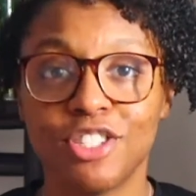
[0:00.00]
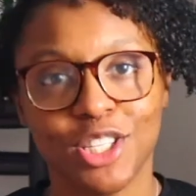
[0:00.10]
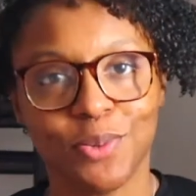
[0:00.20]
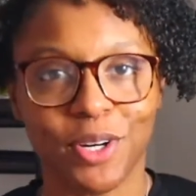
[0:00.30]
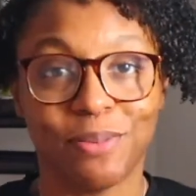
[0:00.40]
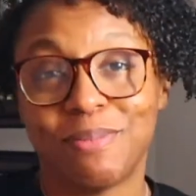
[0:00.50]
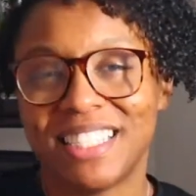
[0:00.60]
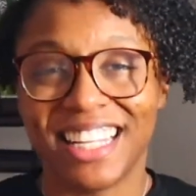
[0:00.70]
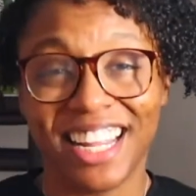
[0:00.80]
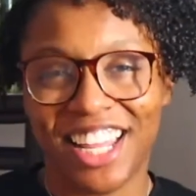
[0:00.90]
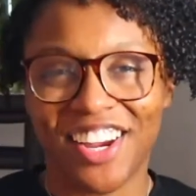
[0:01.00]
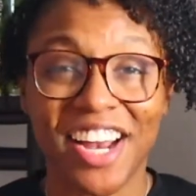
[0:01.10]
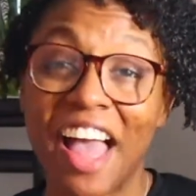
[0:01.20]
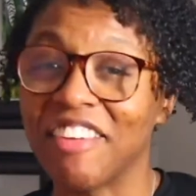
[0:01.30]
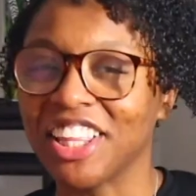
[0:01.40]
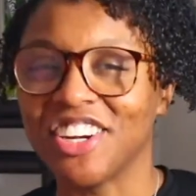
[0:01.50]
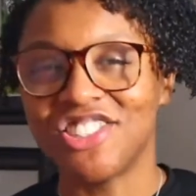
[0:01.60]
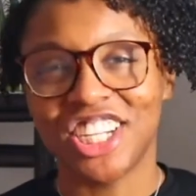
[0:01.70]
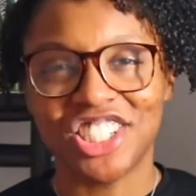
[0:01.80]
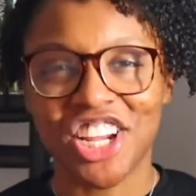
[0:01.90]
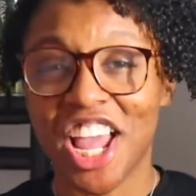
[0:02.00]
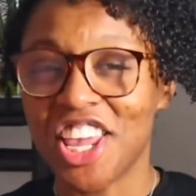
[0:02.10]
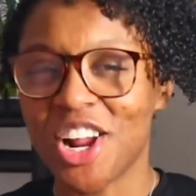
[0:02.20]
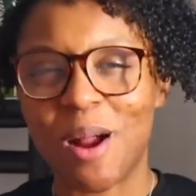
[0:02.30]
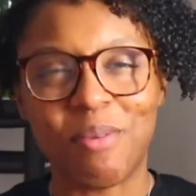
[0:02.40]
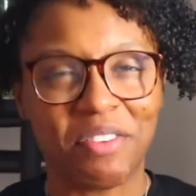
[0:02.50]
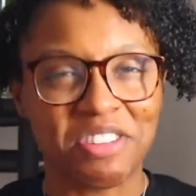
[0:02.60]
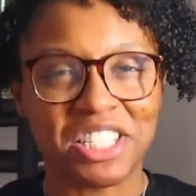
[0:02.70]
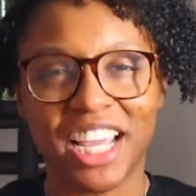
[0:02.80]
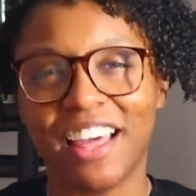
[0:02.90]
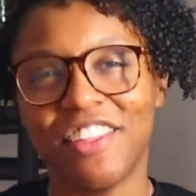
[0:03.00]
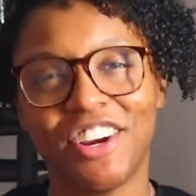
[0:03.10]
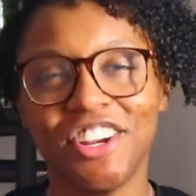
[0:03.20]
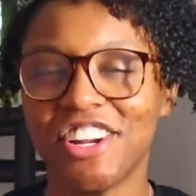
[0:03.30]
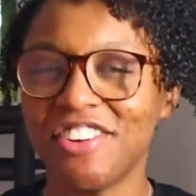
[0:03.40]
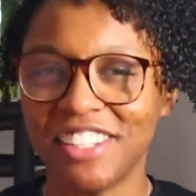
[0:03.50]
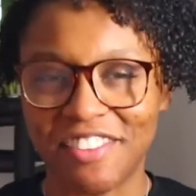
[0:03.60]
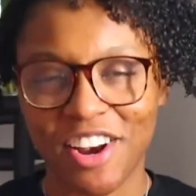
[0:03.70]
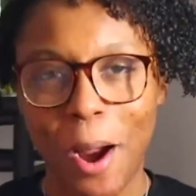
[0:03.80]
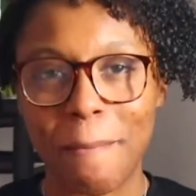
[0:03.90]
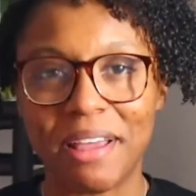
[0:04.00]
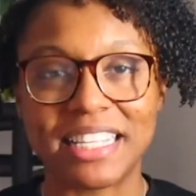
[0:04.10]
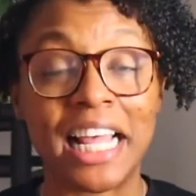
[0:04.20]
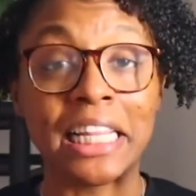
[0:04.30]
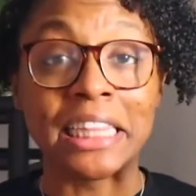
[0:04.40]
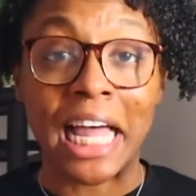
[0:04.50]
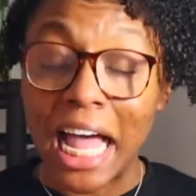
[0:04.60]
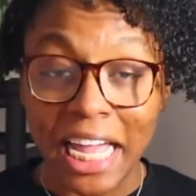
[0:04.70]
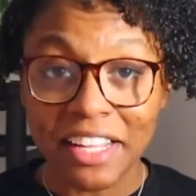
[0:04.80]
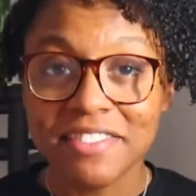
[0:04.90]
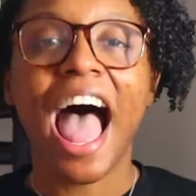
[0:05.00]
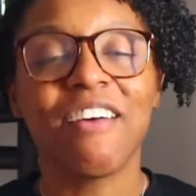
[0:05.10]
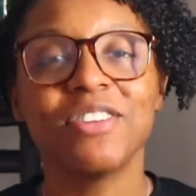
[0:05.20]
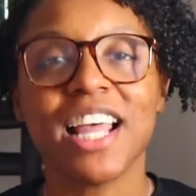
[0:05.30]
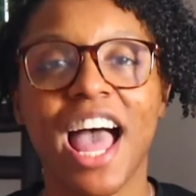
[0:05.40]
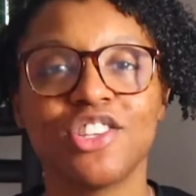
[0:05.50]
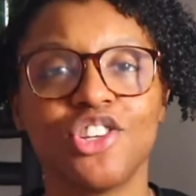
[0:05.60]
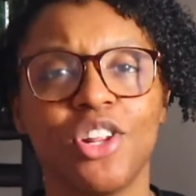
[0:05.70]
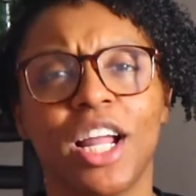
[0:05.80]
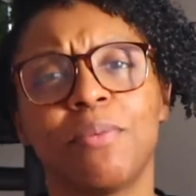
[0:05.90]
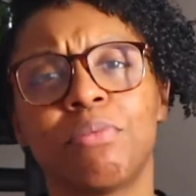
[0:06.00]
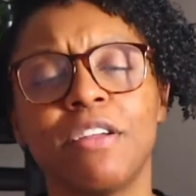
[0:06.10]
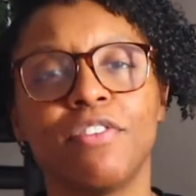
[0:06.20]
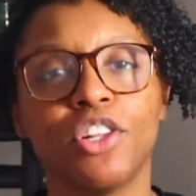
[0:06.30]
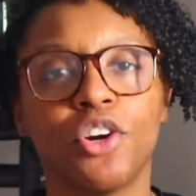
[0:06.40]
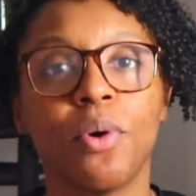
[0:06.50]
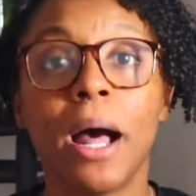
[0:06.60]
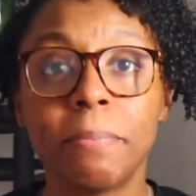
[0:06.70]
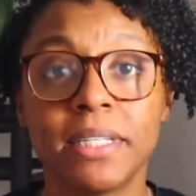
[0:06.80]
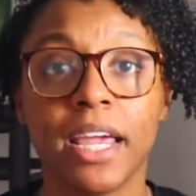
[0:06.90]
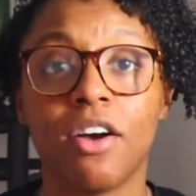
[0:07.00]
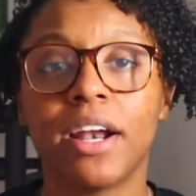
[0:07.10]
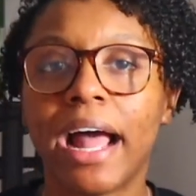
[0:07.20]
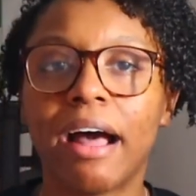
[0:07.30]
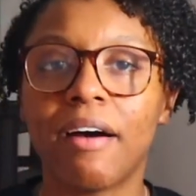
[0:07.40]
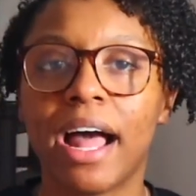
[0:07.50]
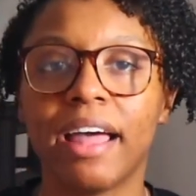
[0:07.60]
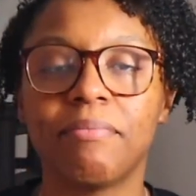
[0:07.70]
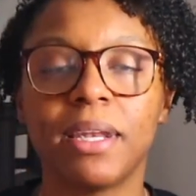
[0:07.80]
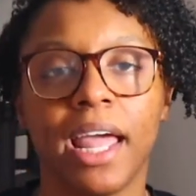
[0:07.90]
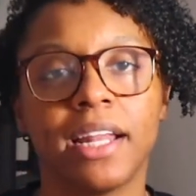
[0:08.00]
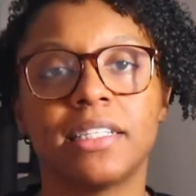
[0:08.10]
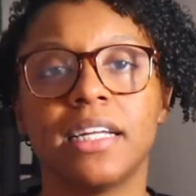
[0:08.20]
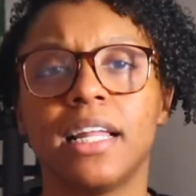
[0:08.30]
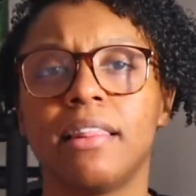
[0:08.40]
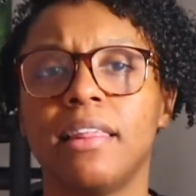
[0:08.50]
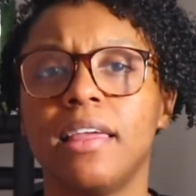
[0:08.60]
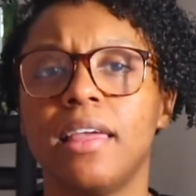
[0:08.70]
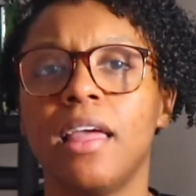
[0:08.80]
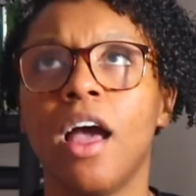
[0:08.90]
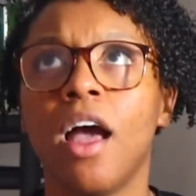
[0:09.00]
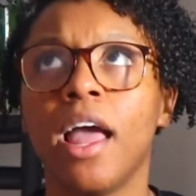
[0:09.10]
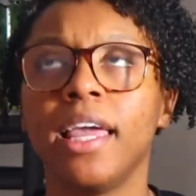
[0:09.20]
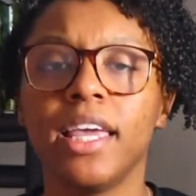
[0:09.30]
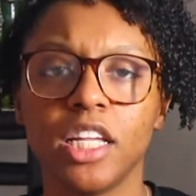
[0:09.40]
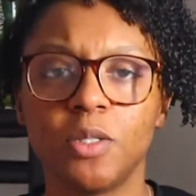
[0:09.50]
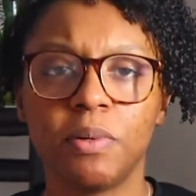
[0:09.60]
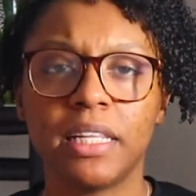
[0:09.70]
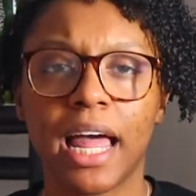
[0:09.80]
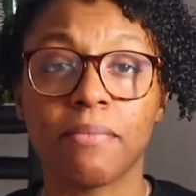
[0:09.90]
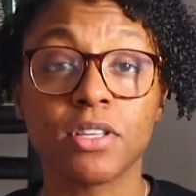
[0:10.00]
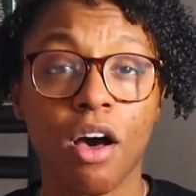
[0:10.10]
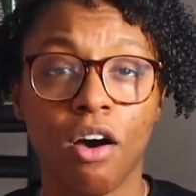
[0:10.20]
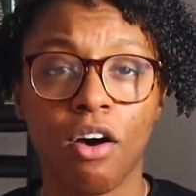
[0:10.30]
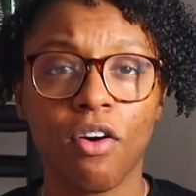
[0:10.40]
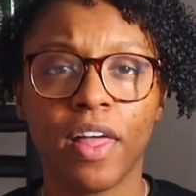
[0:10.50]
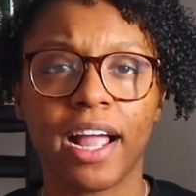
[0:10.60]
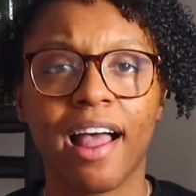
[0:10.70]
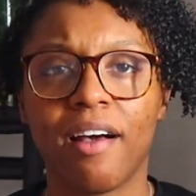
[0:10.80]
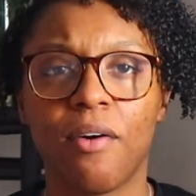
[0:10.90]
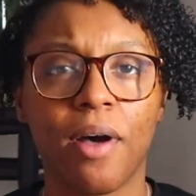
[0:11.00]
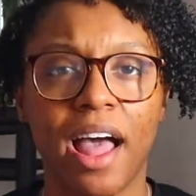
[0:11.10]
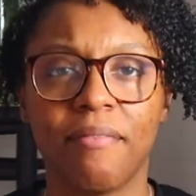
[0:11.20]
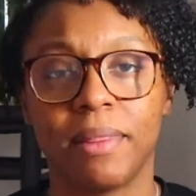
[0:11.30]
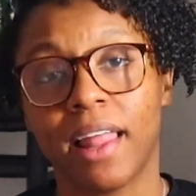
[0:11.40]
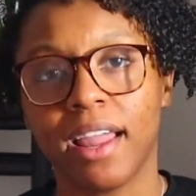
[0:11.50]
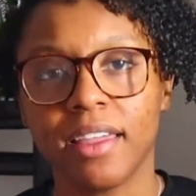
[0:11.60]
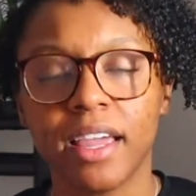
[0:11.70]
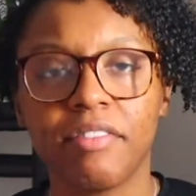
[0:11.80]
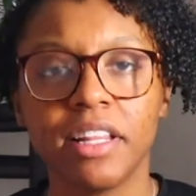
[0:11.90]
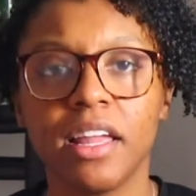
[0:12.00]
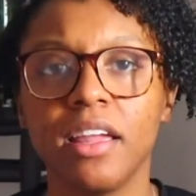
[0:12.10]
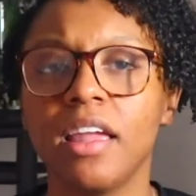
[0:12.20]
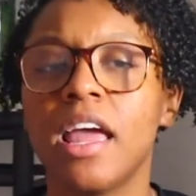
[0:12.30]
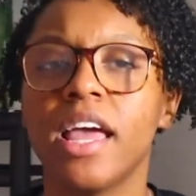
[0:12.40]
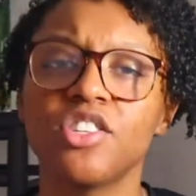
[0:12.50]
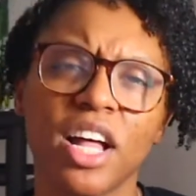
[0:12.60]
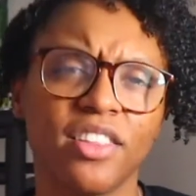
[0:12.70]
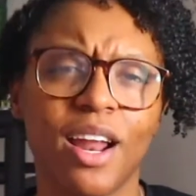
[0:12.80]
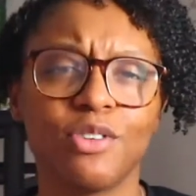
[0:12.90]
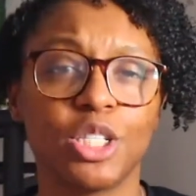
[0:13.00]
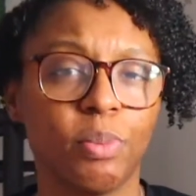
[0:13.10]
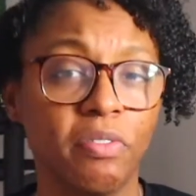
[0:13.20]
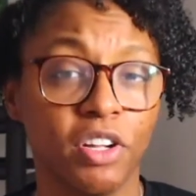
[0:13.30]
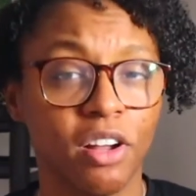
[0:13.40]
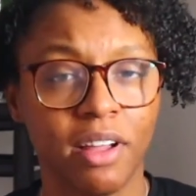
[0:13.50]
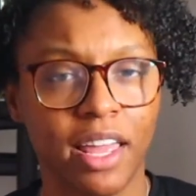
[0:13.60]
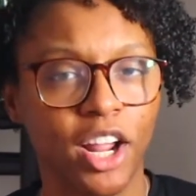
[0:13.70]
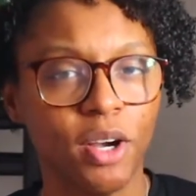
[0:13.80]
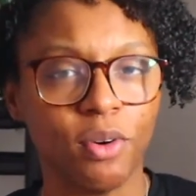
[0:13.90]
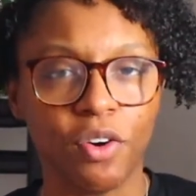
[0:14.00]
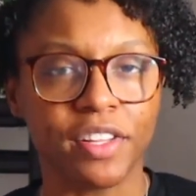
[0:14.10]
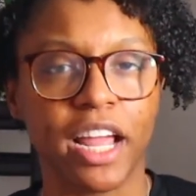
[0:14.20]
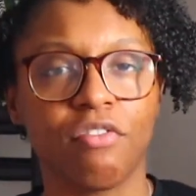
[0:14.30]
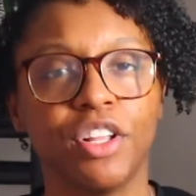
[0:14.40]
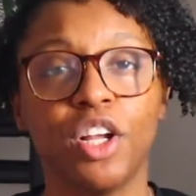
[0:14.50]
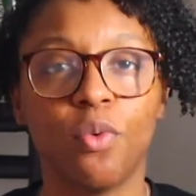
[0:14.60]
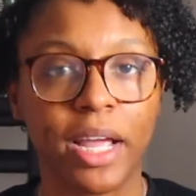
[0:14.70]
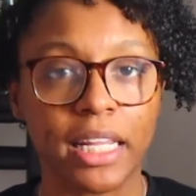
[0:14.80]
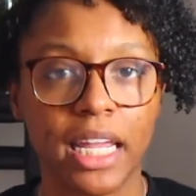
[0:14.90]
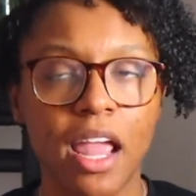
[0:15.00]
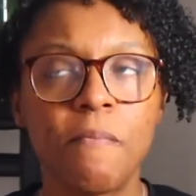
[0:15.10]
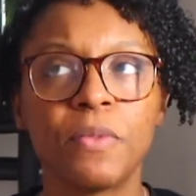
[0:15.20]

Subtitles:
since we're sitting here and having a little chit chat, eating our breakfast together, you know, living our best lives, I was asked to do like a brief little update on how I have been handling the EHP Labs haul, like how I've been liking everything. And so I thought I would just briefly go ahead and go over that really quickly.